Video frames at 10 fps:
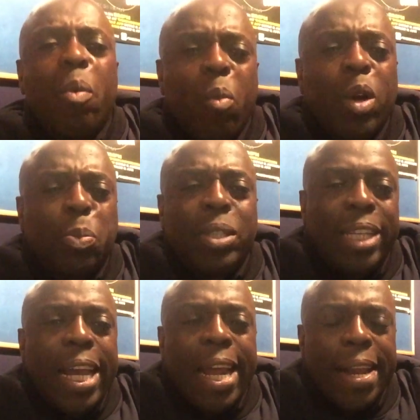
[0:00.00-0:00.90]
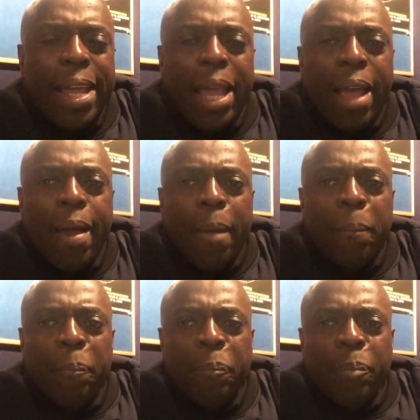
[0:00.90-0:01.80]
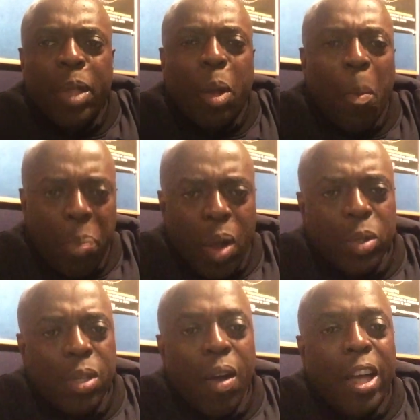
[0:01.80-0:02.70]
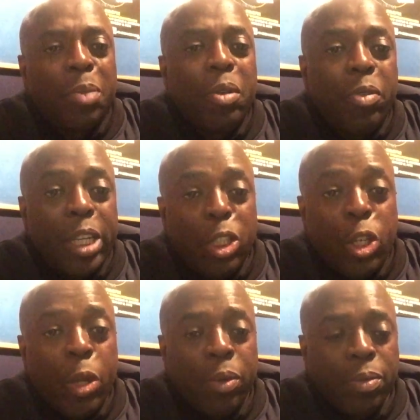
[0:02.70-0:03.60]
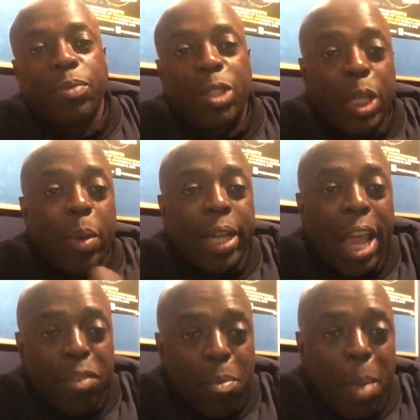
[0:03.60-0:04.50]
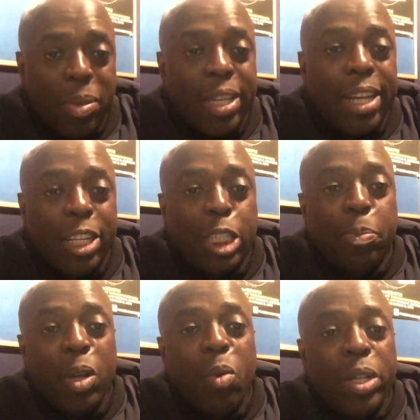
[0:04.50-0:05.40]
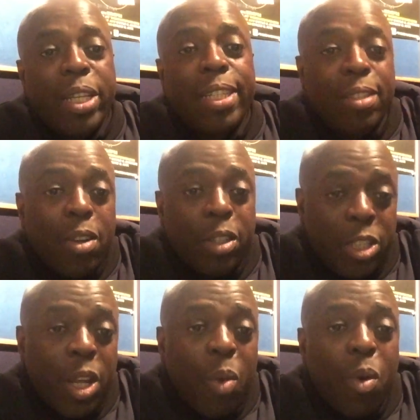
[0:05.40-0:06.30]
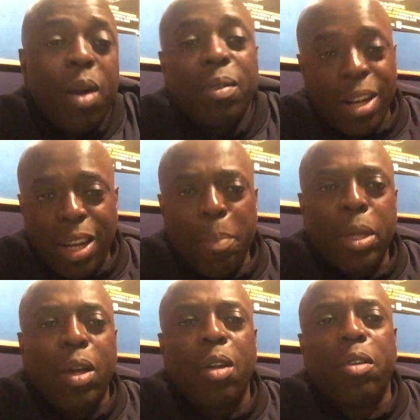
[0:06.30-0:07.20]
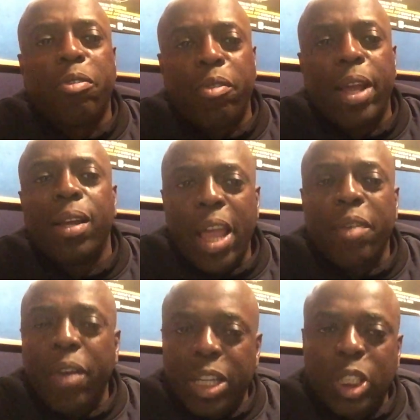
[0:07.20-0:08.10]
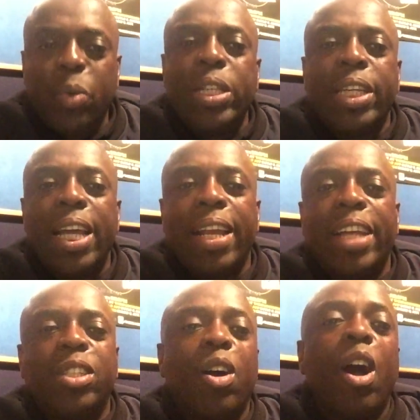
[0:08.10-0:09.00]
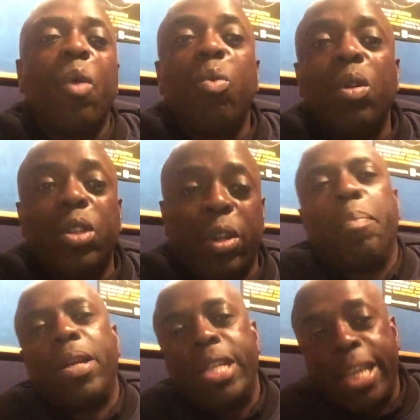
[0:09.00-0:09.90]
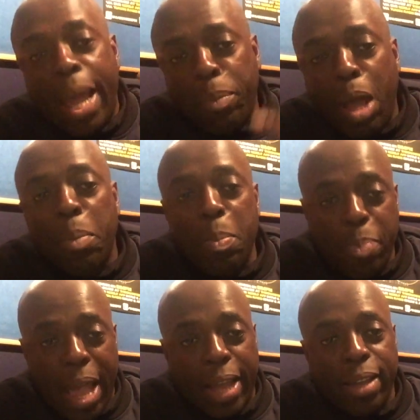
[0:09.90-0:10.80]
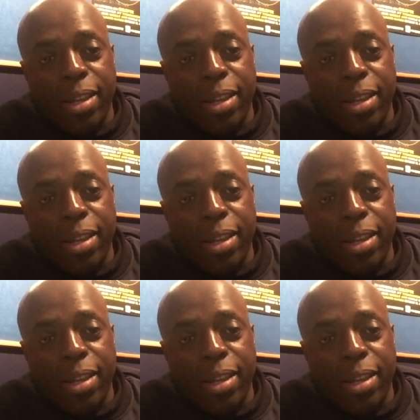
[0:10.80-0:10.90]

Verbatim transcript: was particularly um, compelled to ask me for this tune. So I gave her my particular spiel, which is, look, you know what? Let me go look for it. If I can squeeze it in later, I will do. But she kept coming back